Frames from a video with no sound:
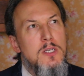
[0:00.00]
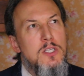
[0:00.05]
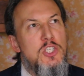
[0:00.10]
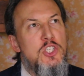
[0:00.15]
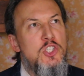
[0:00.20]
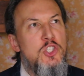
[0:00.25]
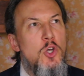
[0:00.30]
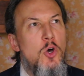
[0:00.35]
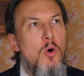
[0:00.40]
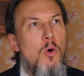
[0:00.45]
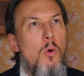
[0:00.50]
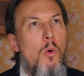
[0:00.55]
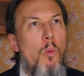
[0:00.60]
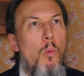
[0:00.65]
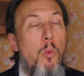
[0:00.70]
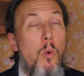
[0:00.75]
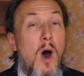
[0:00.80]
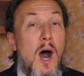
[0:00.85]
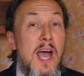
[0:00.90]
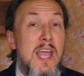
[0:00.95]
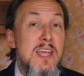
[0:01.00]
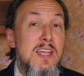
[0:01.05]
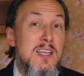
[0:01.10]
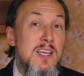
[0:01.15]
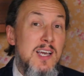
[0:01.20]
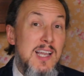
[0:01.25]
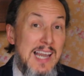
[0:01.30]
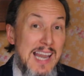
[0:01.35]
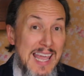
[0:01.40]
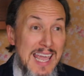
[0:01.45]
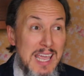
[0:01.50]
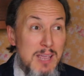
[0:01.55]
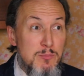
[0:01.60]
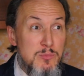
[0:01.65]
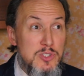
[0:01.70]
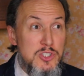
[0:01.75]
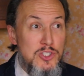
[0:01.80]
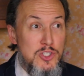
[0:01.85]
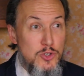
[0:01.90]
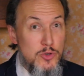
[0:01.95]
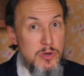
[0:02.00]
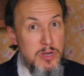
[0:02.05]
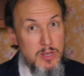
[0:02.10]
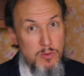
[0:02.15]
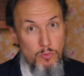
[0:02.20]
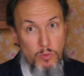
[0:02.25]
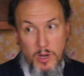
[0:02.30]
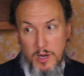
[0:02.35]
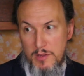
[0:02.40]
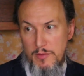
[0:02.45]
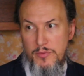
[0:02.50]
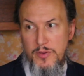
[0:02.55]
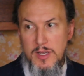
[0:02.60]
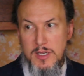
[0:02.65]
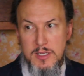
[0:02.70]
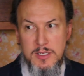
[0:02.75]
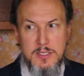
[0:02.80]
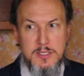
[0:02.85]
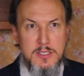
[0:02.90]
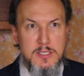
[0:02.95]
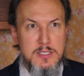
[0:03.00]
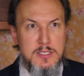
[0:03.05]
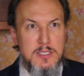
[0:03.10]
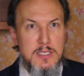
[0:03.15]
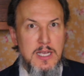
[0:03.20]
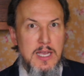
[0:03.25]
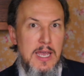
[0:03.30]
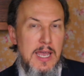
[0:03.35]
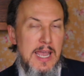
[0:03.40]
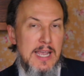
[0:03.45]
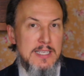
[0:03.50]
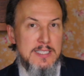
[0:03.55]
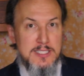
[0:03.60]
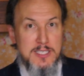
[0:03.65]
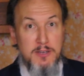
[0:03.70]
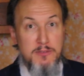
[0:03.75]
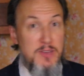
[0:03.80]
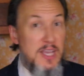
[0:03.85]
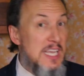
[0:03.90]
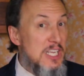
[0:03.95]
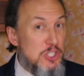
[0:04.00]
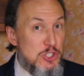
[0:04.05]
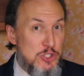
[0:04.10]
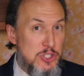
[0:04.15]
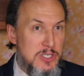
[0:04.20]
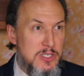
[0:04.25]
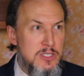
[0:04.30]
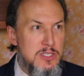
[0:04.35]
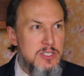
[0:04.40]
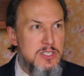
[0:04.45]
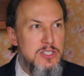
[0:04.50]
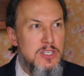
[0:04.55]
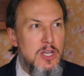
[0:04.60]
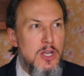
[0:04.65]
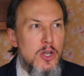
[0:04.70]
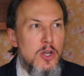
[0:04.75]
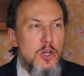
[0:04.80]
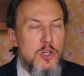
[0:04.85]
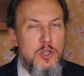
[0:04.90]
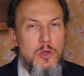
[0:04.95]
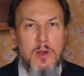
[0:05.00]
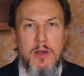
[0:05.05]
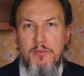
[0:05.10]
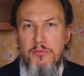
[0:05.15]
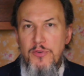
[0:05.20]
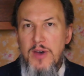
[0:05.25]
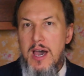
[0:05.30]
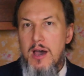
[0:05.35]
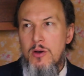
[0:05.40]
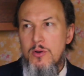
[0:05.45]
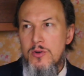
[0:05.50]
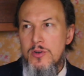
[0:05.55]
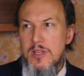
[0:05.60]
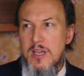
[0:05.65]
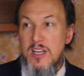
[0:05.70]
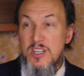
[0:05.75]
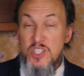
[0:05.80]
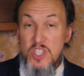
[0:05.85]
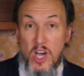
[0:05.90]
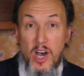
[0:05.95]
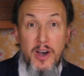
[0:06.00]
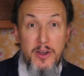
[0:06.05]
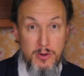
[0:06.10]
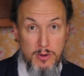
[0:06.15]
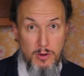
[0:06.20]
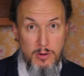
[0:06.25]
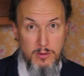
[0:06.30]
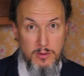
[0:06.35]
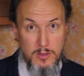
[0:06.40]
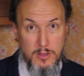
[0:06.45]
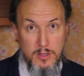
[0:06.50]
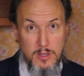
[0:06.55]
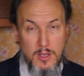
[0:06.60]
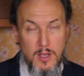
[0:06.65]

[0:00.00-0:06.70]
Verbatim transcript: So Wyatt claims during one of his excavations to have found a tunnel